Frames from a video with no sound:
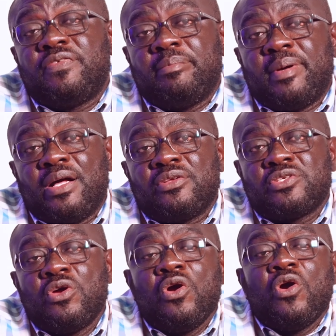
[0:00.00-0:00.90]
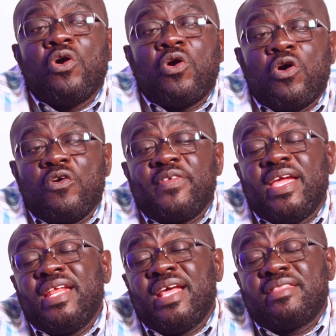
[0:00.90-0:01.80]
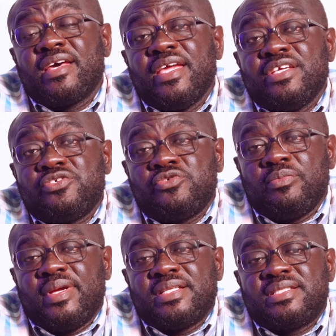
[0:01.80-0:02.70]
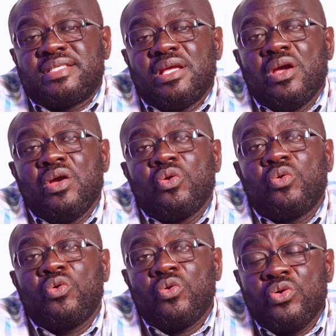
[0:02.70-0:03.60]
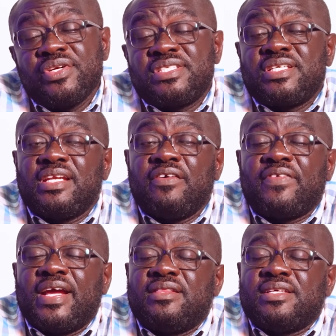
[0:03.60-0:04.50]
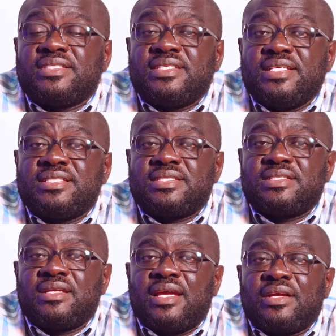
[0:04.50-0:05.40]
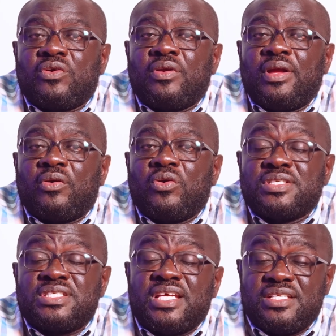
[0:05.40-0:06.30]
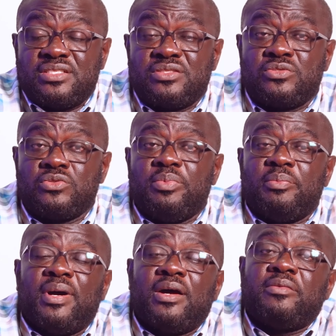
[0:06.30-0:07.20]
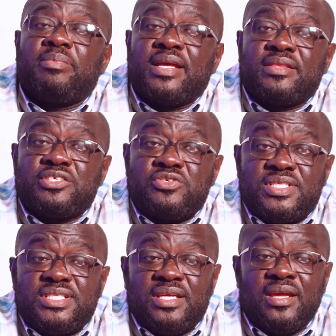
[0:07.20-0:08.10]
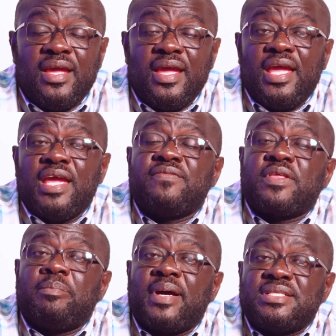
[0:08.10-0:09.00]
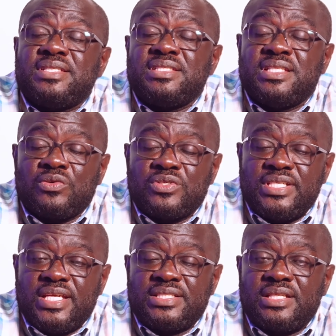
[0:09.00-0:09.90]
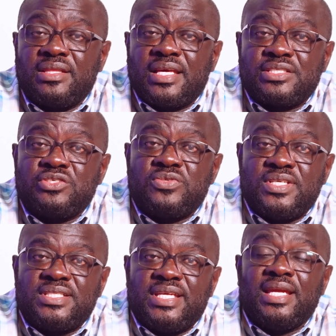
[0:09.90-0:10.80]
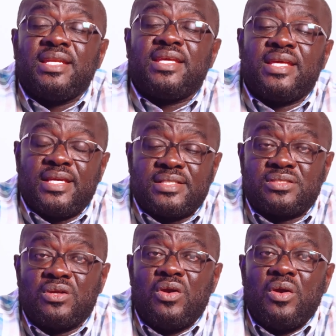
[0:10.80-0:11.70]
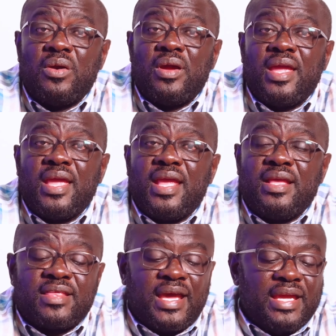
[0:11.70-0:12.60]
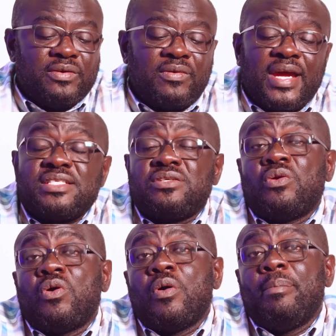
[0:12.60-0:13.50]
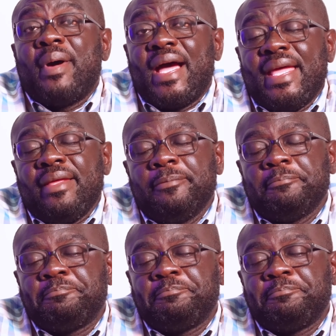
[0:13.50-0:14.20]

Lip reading: verbals, or of any other instrument could signify the state's consent to be bound by the treaty if the parties negotiating that treaty indicate, either in writing or by